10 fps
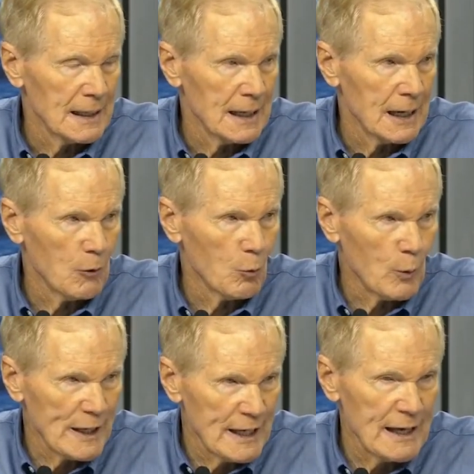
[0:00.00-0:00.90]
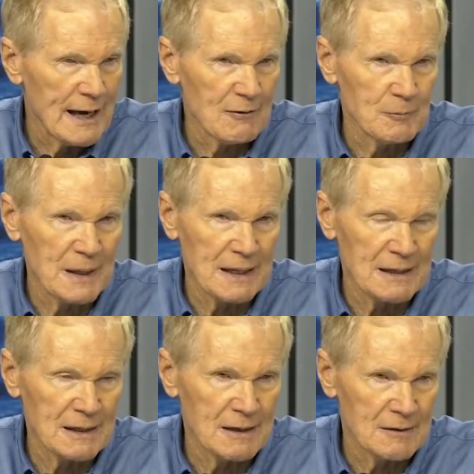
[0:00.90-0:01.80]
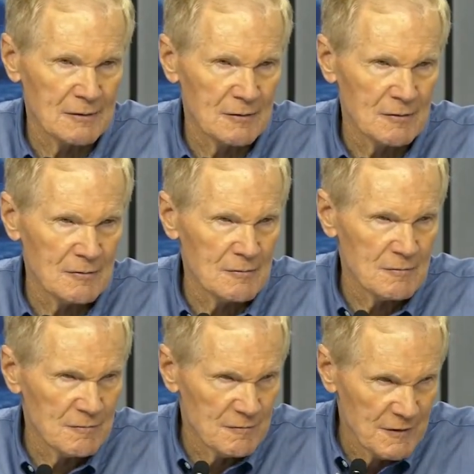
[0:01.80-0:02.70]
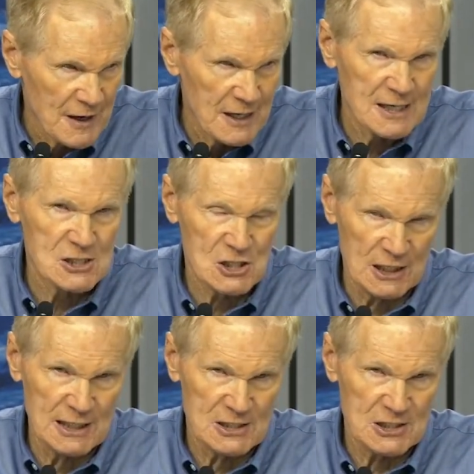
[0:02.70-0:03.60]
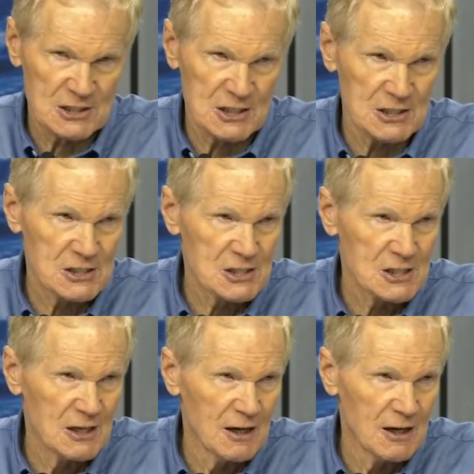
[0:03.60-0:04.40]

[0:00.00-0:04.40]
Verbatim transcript: Uh, we have been very solicitous